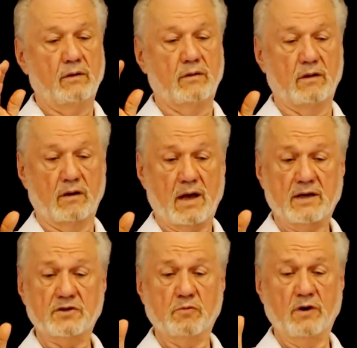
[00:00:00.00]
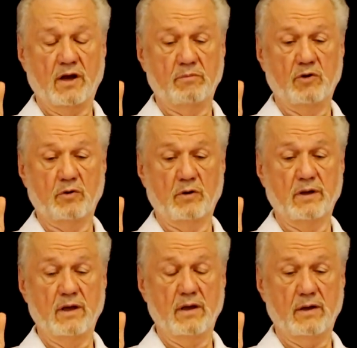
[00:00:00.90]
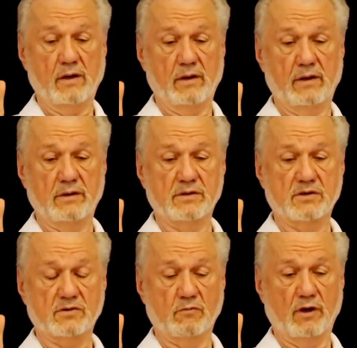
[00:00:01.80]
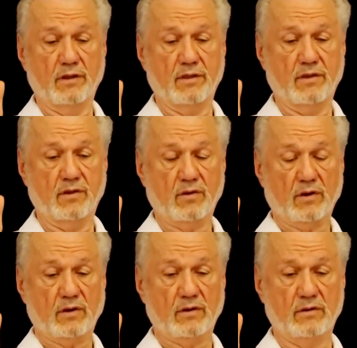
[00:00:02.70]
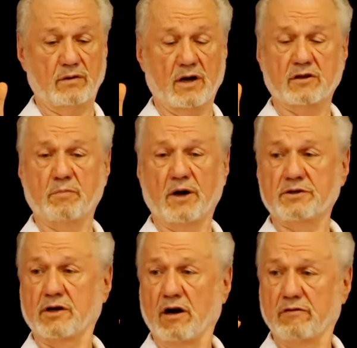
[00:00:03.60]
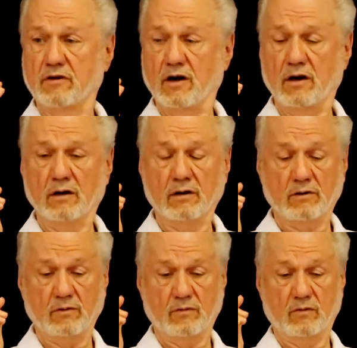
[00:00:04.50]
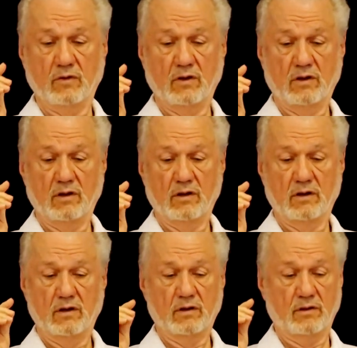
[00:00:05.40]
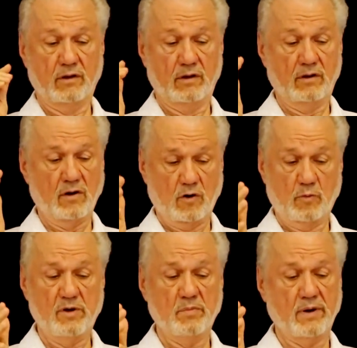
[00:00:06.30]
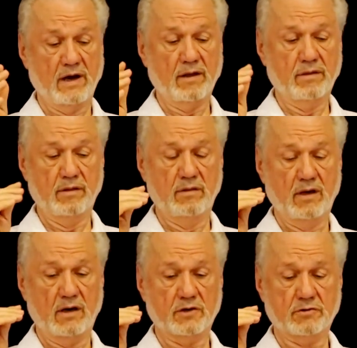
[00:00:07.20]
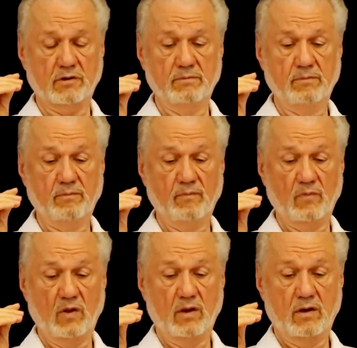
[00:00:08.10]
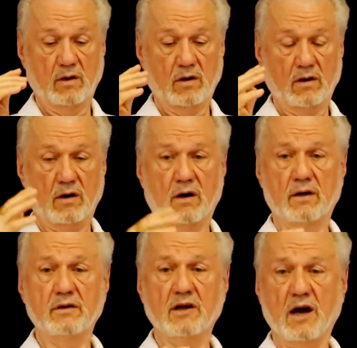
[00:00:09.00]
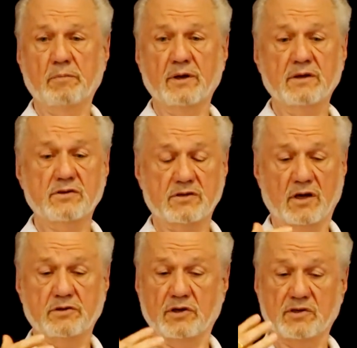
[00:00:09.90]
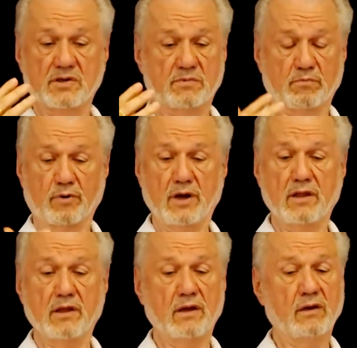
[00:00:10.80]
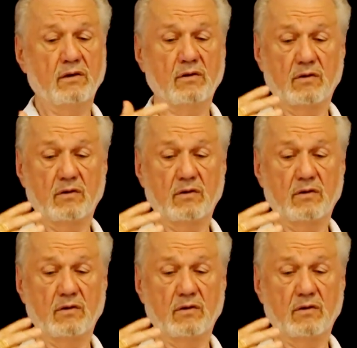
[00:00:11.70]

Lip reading: The last one I'm doing is with Dr. Pachagavkar, the homeopath in the ashram, on topics such as breathing,